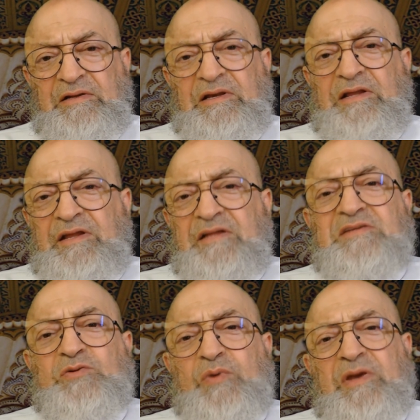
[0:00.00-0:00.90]
He
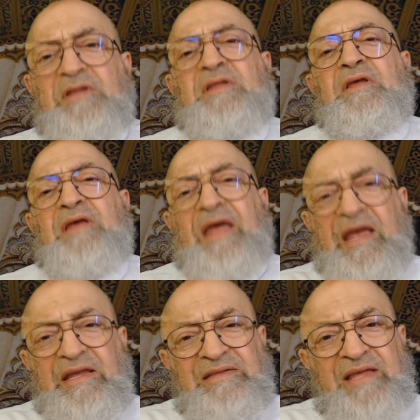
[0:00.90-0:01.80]
needs to wait
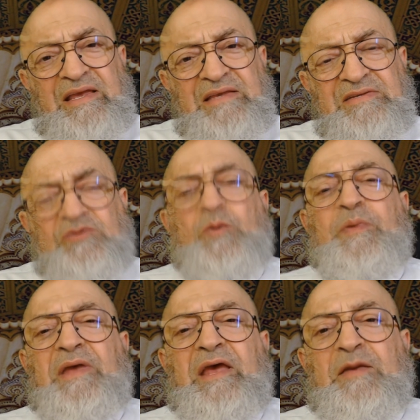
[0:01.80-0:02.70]
eight days to
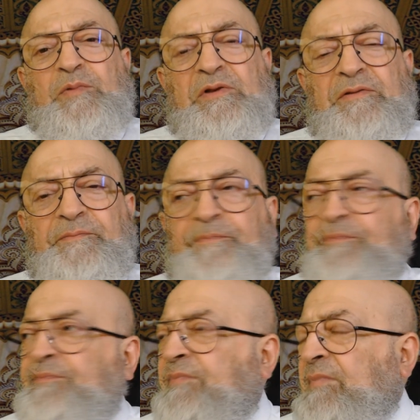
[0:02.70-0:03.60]
be able.
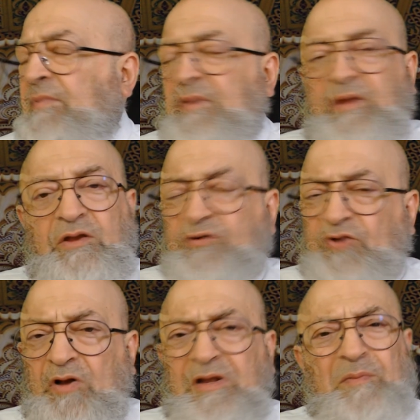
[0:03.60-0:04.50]
You're
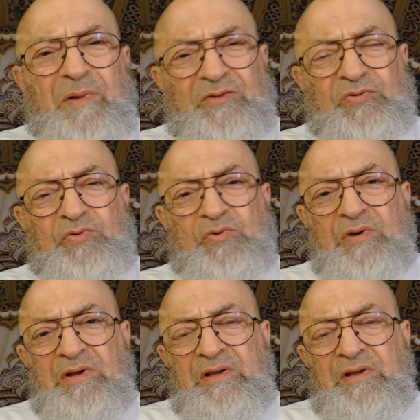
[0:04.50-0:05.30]
talking about who?